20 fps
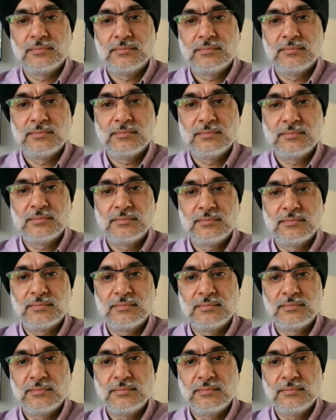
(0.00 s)

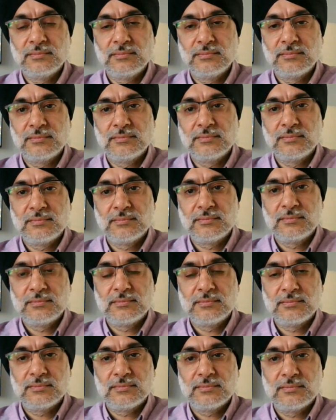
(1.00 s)

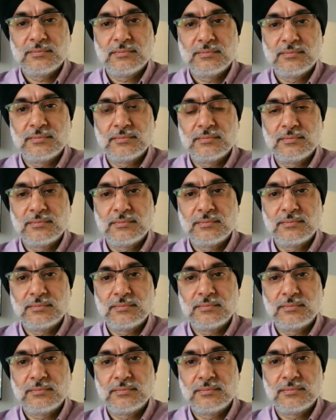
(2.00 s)

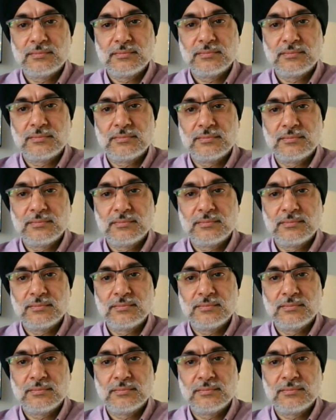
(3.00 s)

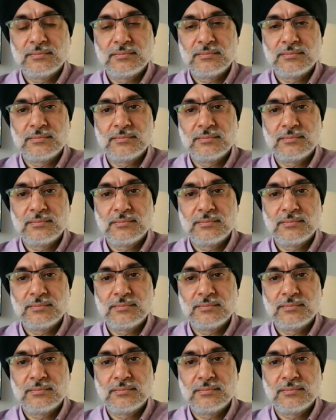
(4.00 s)
[no speech]